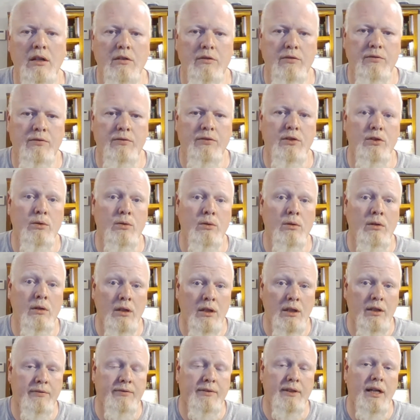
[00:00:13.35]
a few
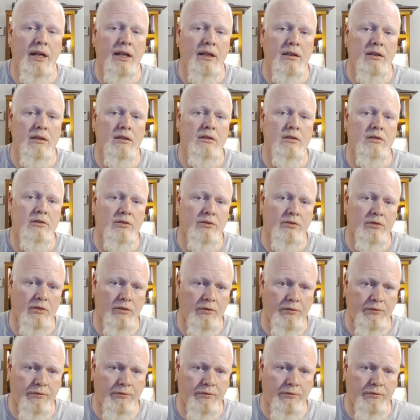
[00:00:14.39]
gift ideas